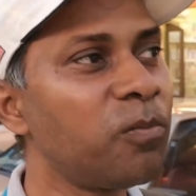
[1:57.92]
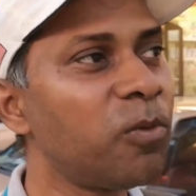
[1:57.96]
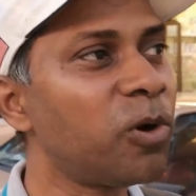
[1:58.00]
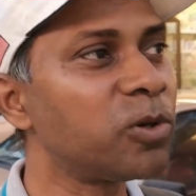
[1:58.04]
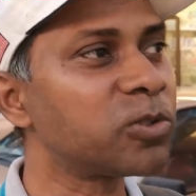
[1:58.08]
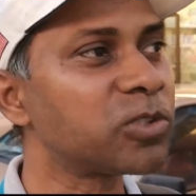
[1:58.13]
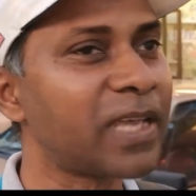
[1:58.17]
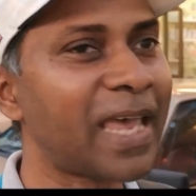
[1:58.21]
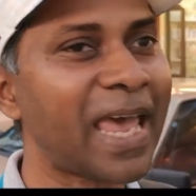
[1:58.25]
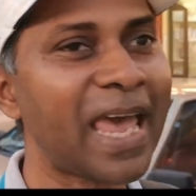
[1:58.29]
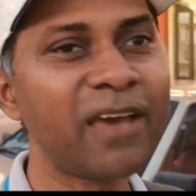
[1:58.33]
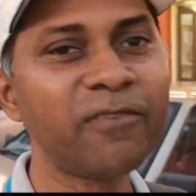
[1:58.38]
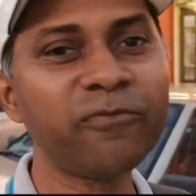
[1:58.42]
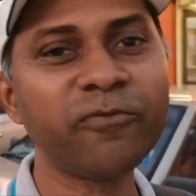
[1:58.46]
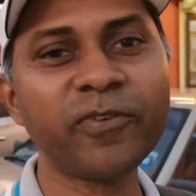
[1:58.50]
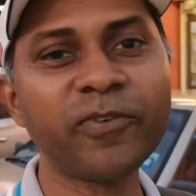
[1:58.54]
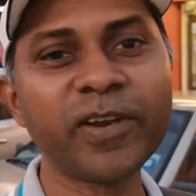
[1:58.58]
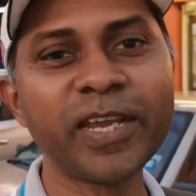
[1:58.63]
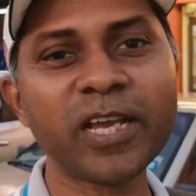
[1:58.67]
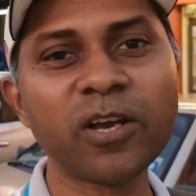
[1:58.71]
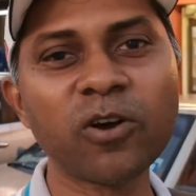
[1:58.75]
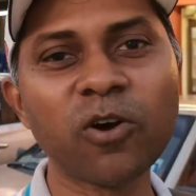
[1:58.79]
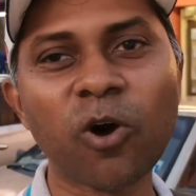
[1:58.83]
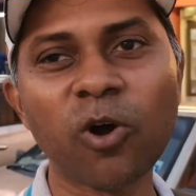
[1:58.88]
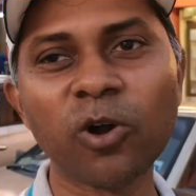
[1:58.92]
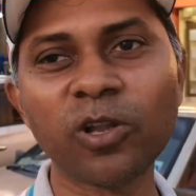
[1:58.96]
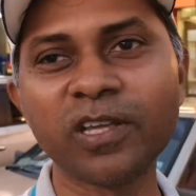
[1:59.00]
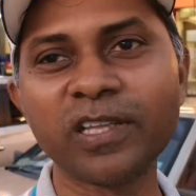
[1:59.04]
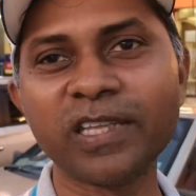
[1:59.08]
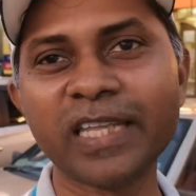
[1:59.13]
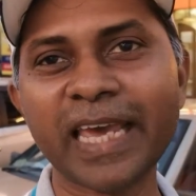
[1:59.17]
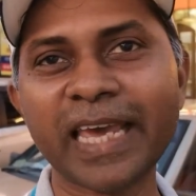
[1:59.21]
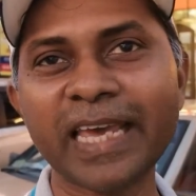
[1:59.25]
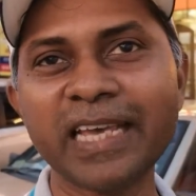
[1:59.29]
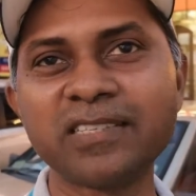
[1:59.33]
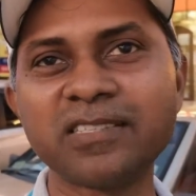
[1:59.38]
almost every
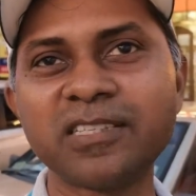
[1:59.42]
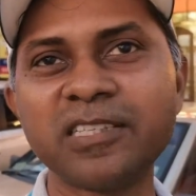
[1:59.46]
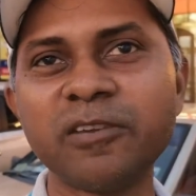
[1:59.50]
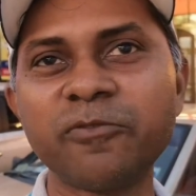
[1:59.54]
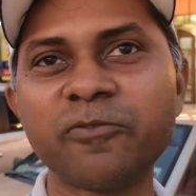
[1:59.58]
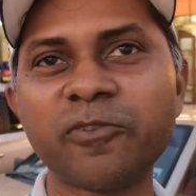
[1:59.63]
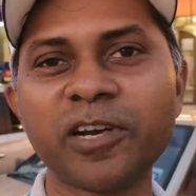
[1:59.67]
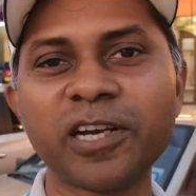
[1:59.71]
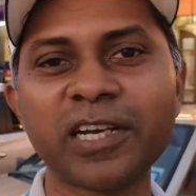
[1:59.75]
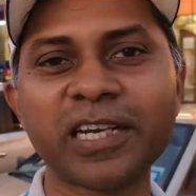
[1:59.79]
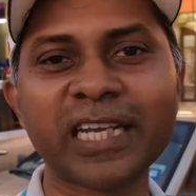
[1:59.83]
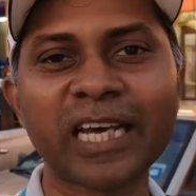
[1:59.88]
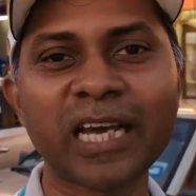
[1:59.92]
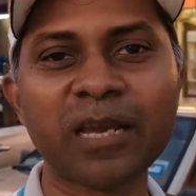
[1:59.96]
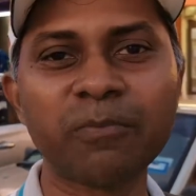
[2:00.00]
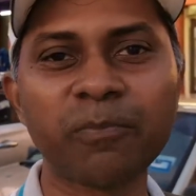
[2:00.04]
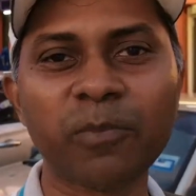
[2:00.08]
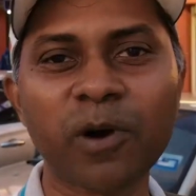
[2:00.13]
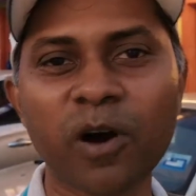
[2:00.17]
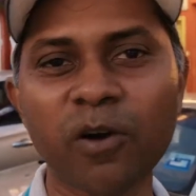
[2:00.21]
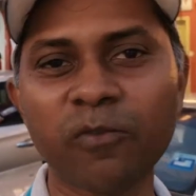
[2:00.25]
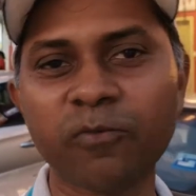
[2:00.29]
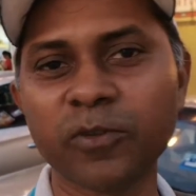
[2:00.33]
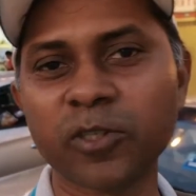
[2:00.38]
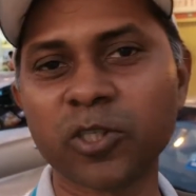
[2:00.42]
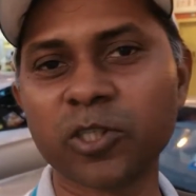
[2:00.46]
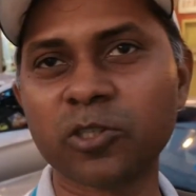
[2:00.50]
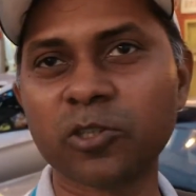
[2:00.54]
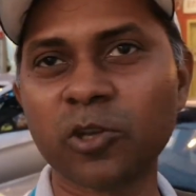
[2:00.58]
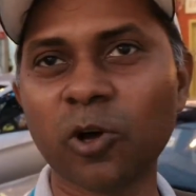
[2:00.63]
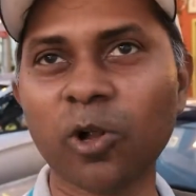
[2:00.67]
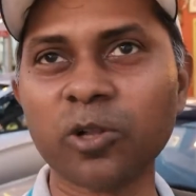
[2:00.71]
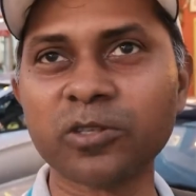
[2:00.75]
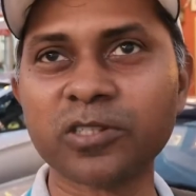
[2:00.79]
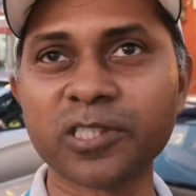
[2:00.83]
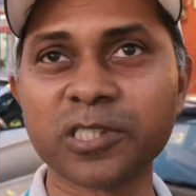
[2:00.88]
corner there is different type
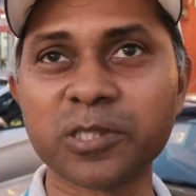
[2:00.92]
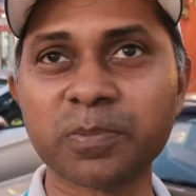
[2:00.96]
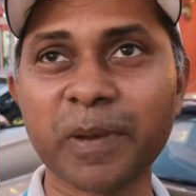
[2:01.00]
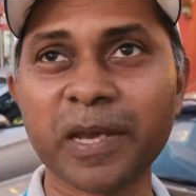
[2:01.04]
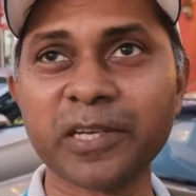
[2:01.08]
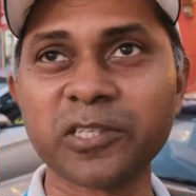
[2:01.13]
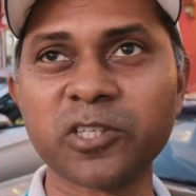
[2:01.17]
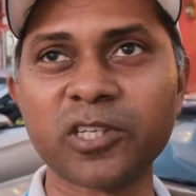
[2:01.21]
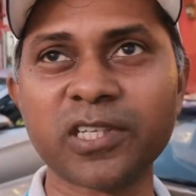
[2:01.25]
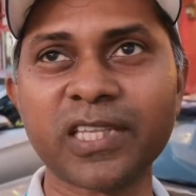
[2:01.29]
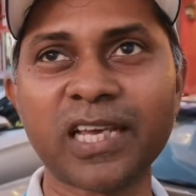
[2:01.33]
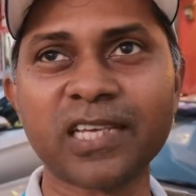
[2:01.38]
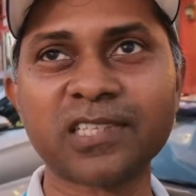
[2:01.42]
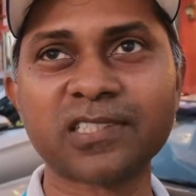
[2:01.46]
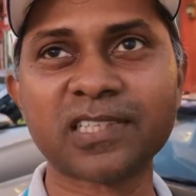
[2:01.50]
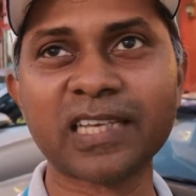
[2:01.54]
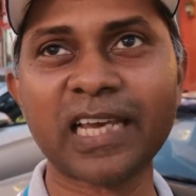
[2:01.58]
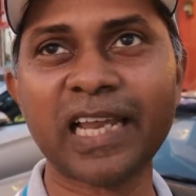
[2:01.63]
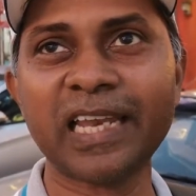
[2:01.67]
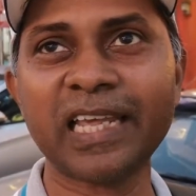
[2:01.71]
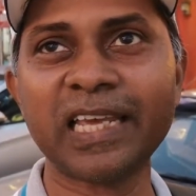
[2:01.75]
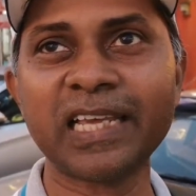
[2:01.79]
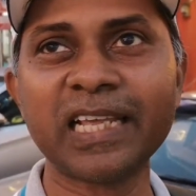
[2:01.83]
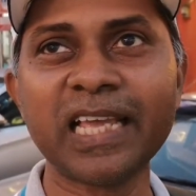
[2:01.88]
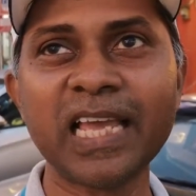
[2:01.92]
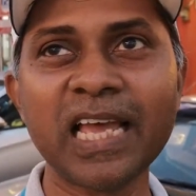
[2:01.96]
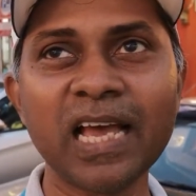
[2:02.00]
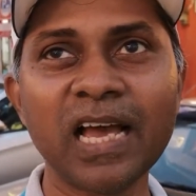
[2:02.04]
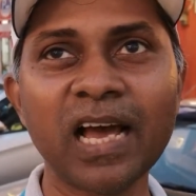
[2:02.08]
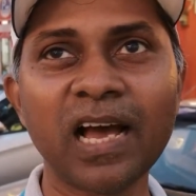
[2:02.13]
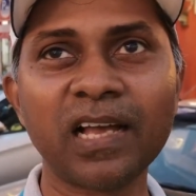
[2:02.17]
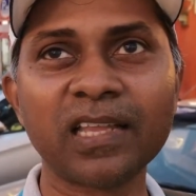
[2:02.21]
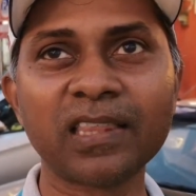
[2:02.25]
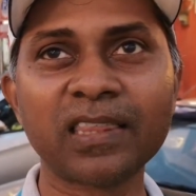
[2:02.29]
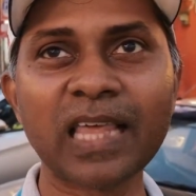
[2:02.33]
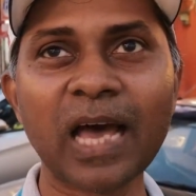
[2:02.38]
of stalls, especially they are selling